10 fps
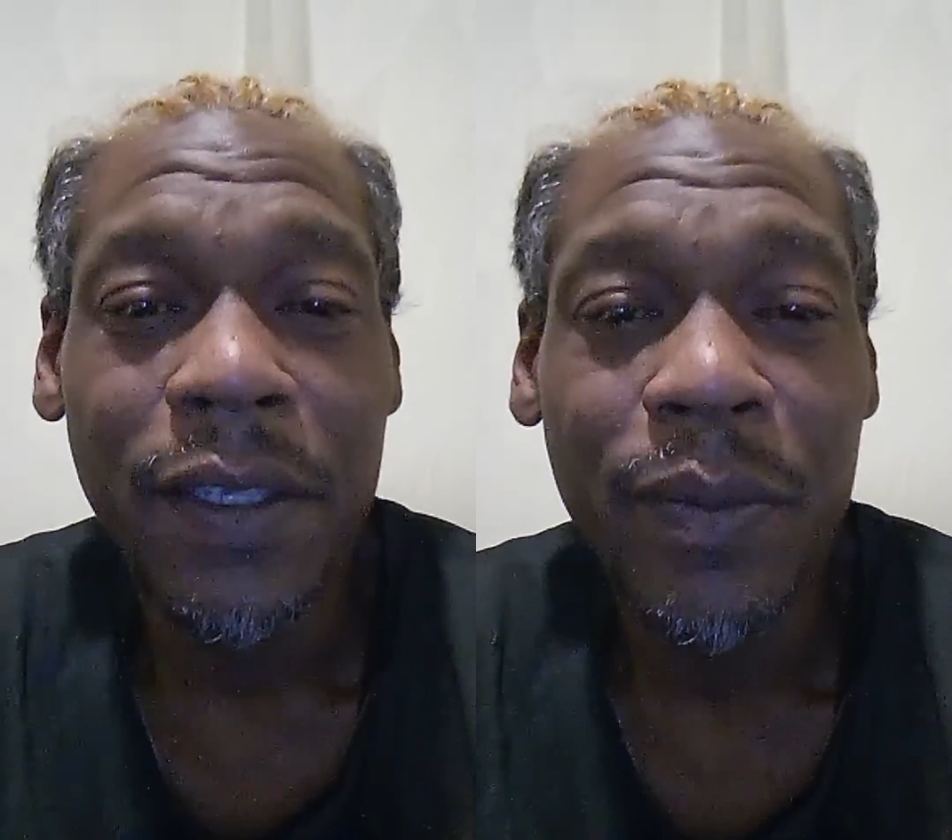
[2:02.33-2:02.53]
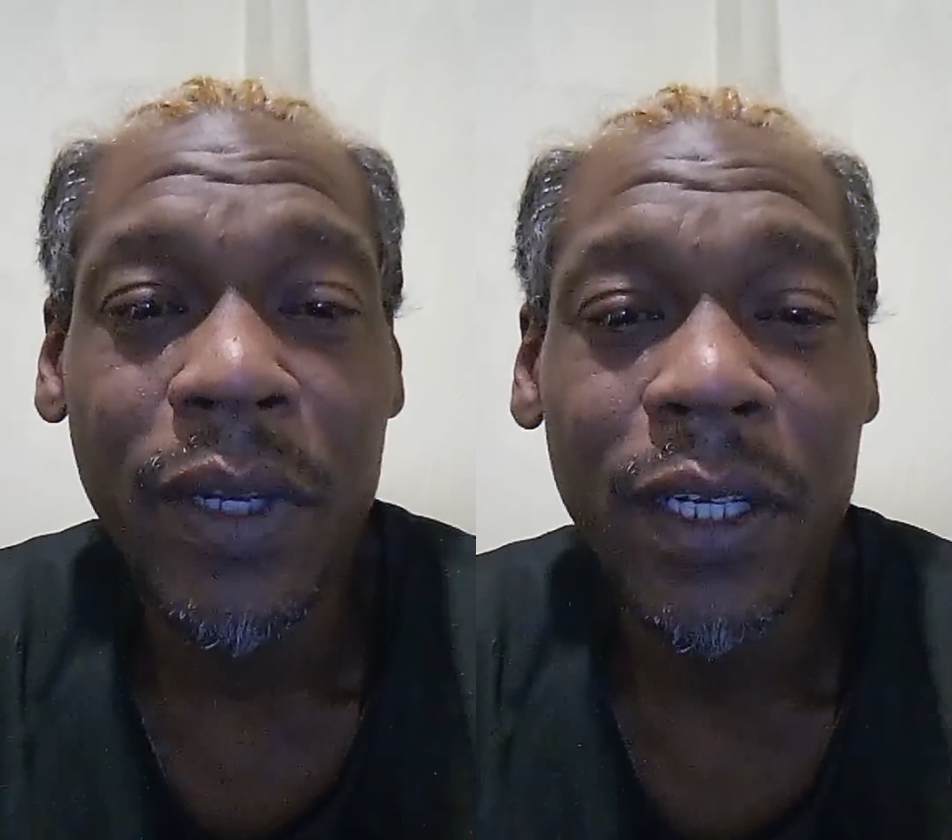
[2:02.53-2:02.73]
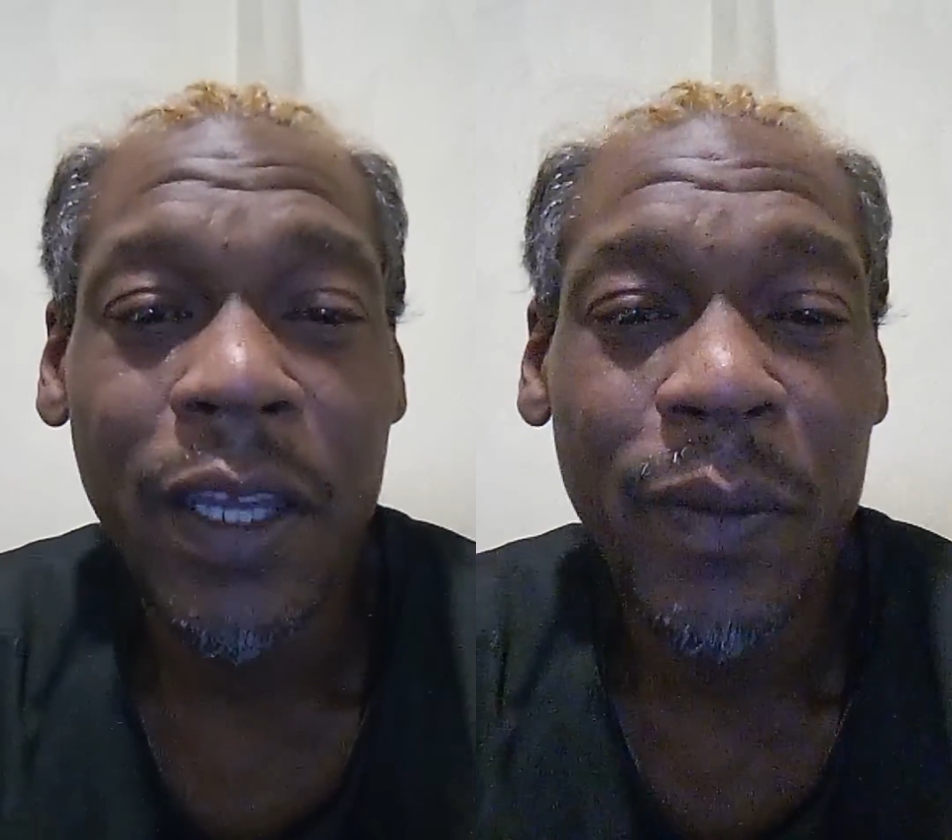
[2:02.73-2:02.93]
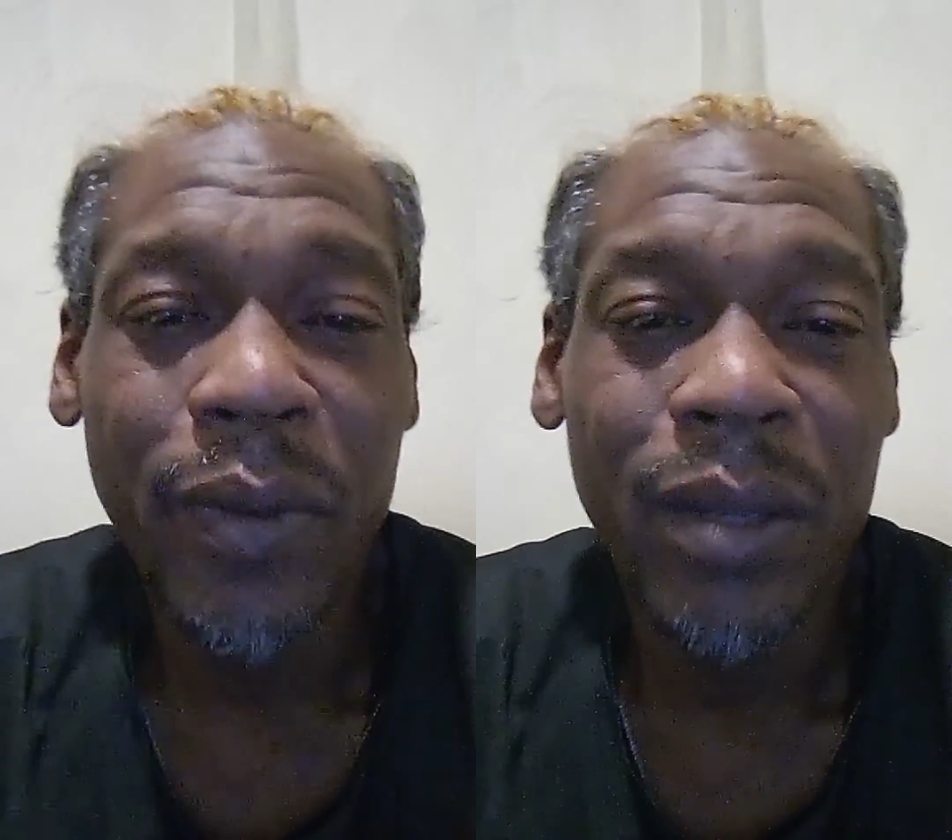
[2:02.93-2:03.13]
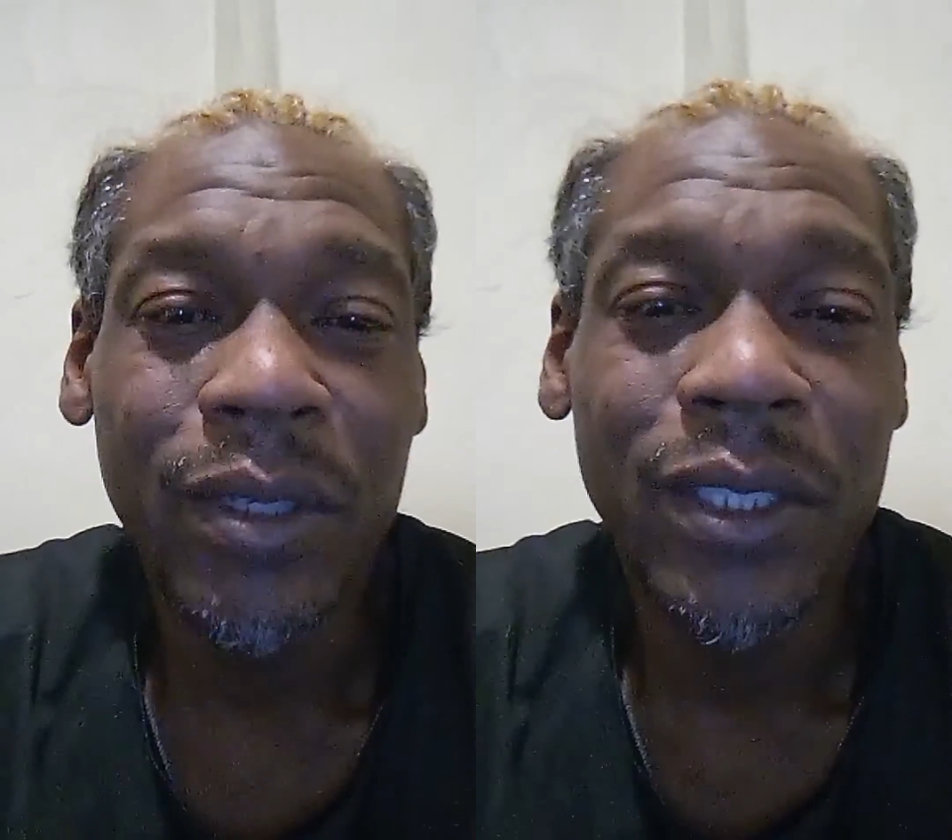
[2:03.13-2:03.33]
has been another
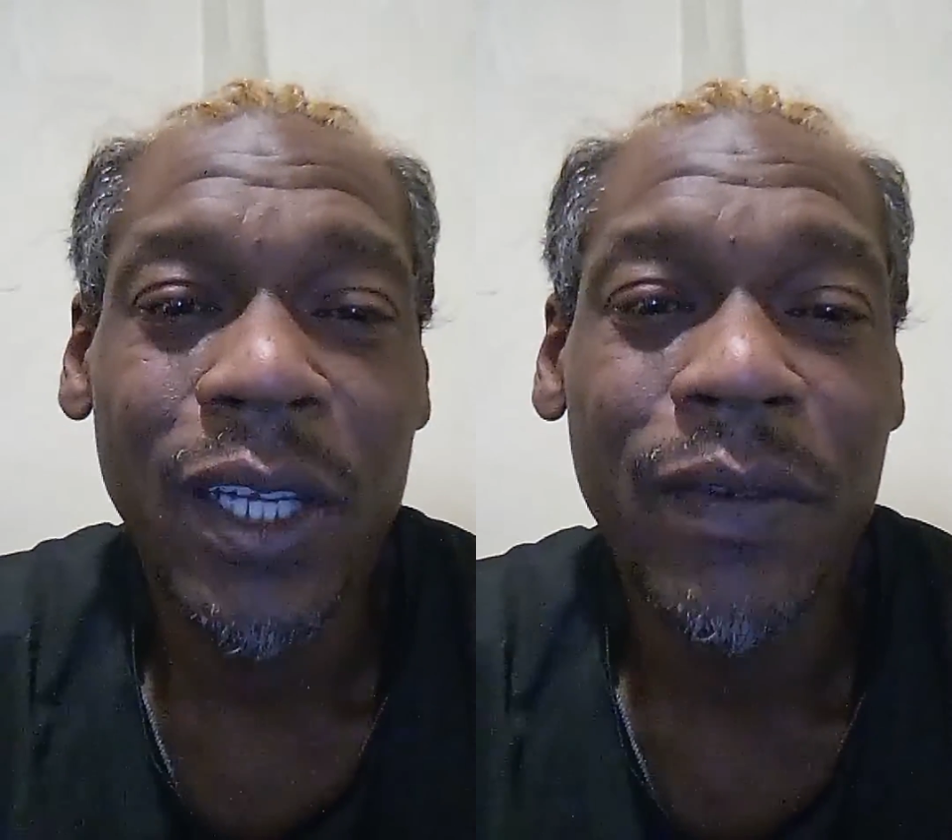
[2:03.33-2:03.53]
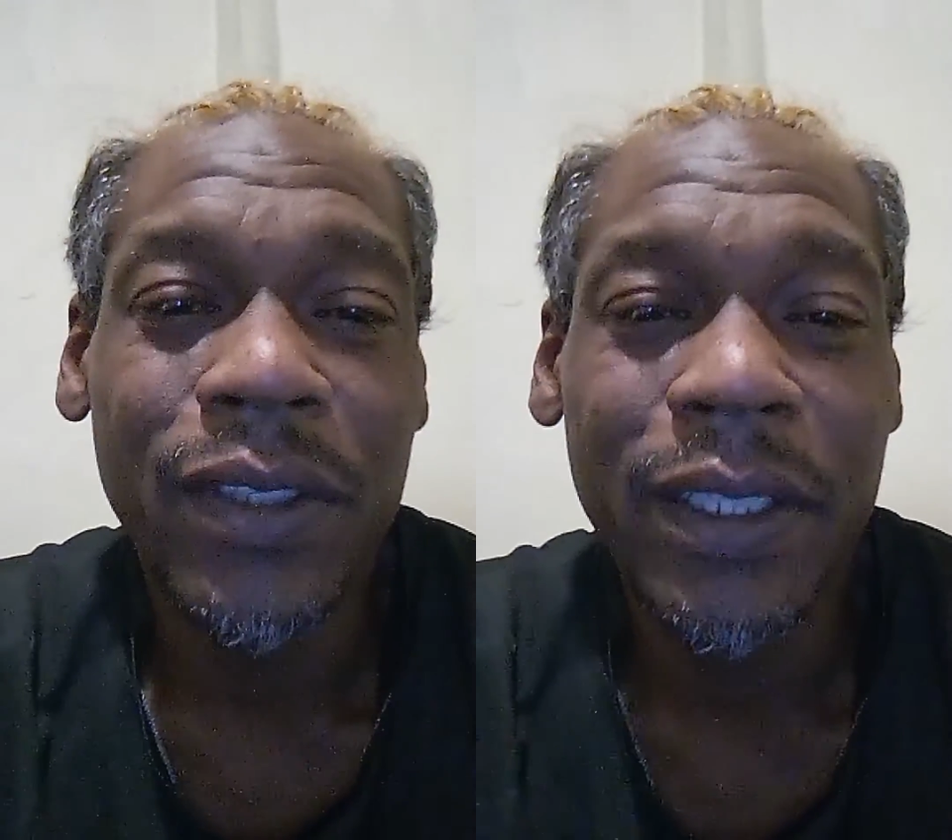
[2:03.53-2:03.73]
public service